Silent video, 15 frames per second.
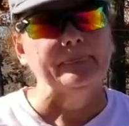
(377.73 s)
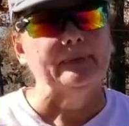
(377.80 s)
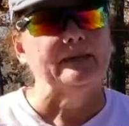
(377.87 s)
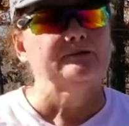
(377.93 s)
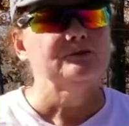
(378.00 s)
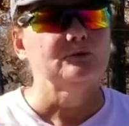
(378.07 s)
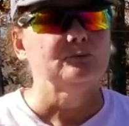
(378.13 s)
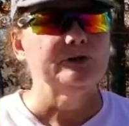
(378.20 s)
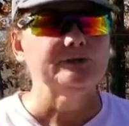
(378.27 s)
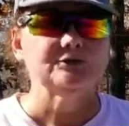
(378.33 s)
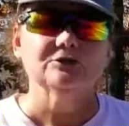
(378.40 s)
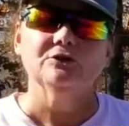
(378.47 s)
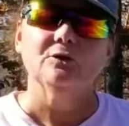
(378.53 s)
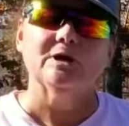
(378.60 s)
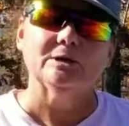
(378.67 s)
So once you
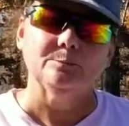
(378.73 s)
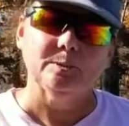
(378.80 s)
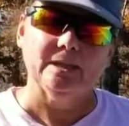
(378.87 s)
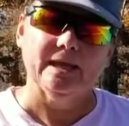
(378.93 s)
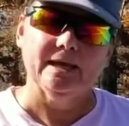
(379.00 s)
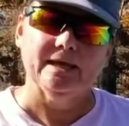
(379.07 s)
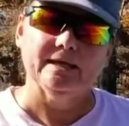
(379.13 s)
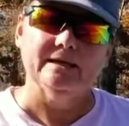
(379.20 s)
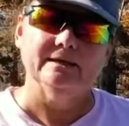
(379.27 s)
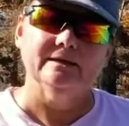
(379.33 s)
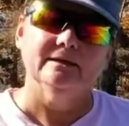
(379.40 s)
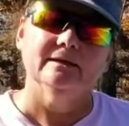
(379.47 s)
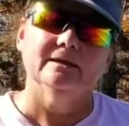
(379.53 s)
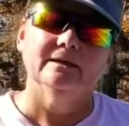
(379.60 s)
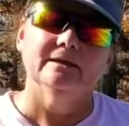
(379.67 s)
know how to play,
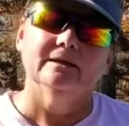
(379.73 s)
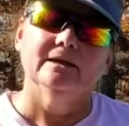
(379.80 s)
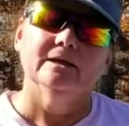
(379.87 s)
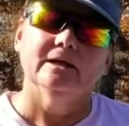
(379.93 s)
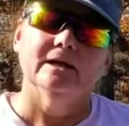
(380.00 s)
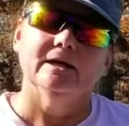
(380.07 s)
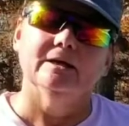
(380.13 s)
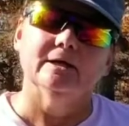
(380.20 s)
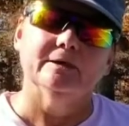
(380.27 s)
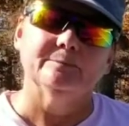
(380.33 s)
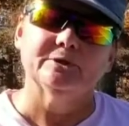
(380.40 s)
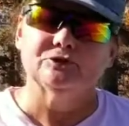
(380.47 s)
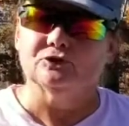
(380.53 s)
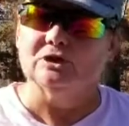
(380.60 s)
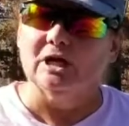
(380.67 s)

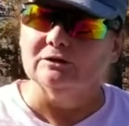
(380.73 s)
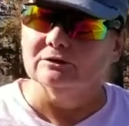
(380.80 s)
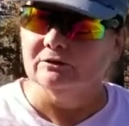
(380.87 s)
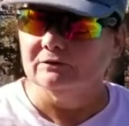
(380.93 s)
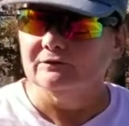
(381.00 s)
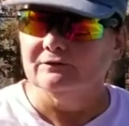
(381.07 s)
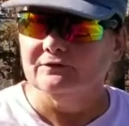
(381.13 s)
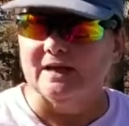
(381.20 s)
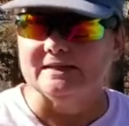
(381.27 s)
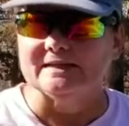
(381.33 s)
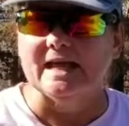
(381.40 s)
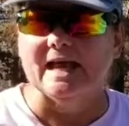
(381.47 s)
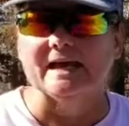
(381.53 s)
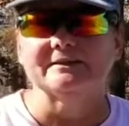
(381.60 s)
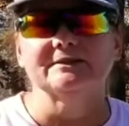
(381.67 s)
but you're not
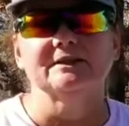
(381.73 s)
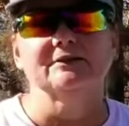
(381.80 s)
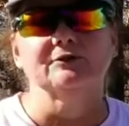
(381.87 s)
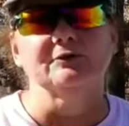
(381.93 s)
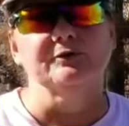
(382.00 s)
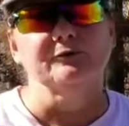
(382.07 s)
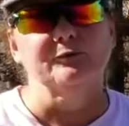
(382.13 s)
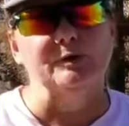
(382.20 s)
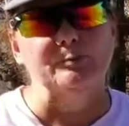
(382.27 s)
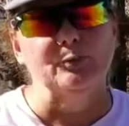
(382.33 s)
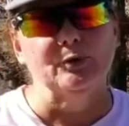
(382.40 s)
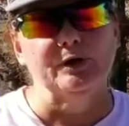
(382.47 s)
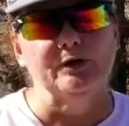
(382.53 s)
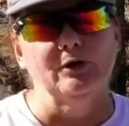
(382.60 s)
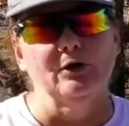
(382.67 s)
fantastic, you're a
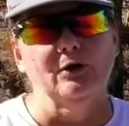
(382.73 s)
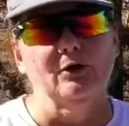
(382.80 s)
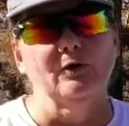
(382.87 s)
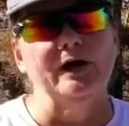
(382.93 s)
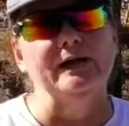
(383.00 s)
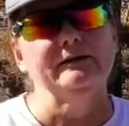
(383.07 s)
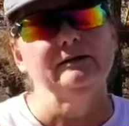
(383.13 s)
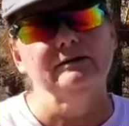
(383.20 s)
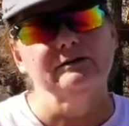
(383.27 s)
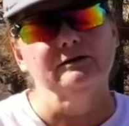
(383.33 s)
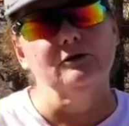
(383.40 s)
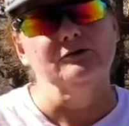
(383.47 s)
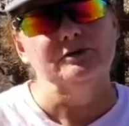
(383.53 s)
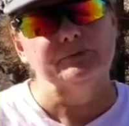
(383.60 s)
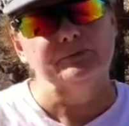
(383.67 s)
3.0, and
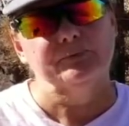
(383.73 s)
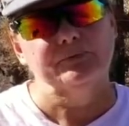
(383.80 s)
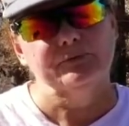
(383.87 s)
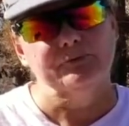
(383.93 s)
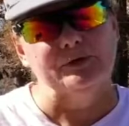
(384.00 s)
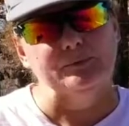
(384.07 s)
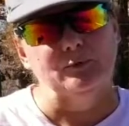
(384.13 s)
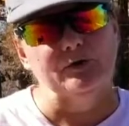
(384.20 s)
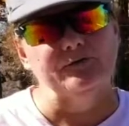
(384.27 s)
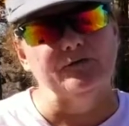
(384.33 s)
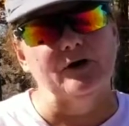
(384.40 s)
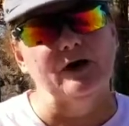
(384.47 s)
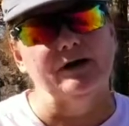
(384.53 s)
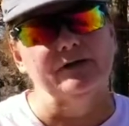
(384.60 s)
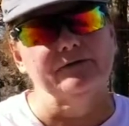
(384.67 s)
goes up to 3.5.
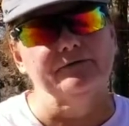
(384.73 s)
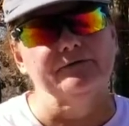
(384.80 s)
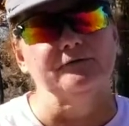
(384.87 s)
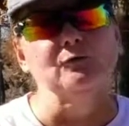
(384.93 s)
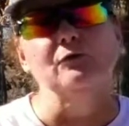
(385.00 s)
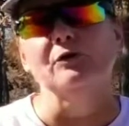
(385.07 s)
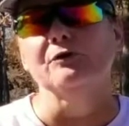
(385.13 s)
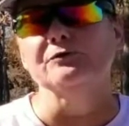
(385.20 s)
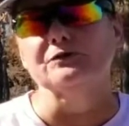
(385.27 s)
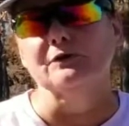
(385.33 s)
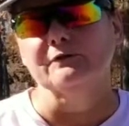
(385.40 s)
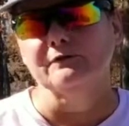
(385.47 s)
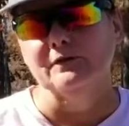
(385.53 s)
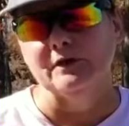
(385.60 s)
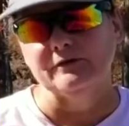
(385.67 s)
4.0s are
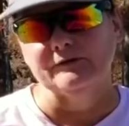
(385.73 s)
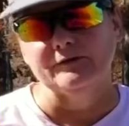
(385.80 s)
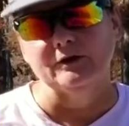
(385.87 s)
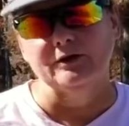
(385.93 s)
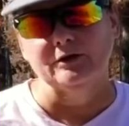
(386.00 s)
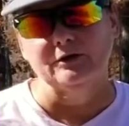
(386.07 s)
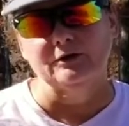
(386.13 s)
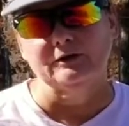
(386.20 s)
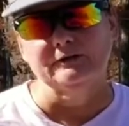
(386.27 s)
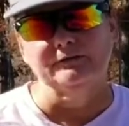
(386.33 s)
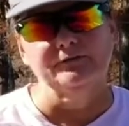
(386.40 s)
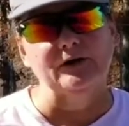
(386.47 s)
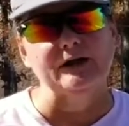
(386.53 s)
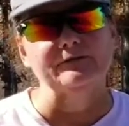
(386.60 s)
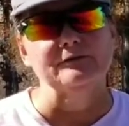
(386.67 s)
very, very good.
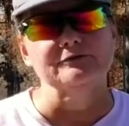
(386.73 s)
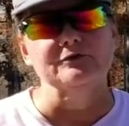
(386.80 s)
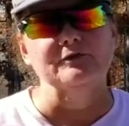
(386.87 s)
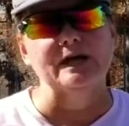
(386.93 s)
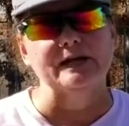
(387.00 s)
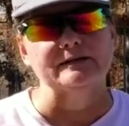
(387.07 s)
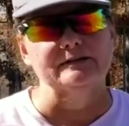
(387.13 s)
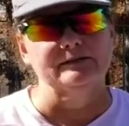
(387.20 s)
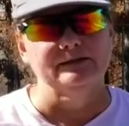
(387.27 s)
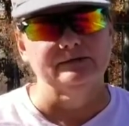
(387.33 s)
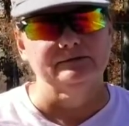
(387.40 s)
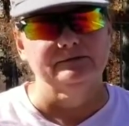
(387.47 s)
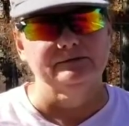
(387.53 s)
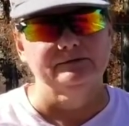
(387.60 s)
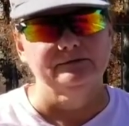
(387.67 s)
5.0s are excellent.
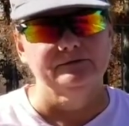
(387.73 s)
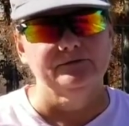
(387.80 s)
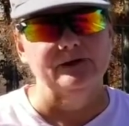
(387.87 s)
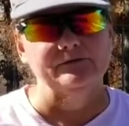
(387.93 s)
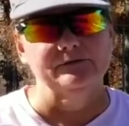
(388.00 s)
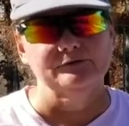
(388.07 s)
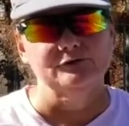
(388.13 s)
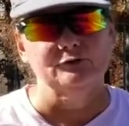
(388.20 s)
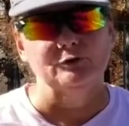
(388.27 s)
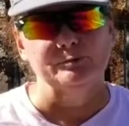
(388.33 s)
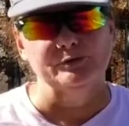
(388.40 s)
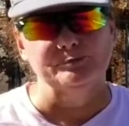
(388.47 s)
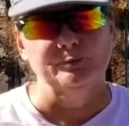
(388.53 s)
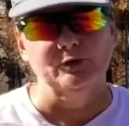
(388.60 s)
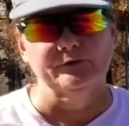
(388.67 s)
5.0s are
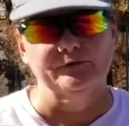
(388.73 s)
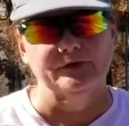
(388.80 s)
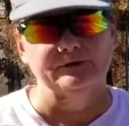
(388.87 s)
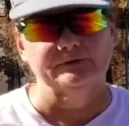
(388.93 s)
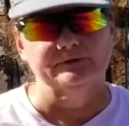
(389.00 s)
almost perfect.